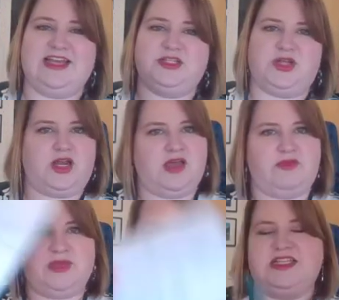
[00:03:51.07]
I do kind of
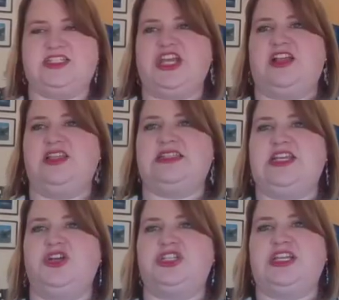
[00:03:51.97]
have on my list checklist
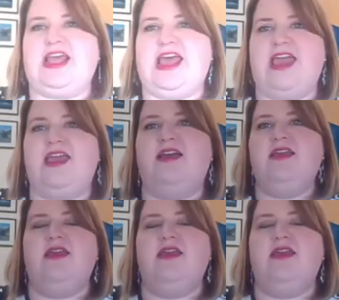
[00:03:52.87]
here today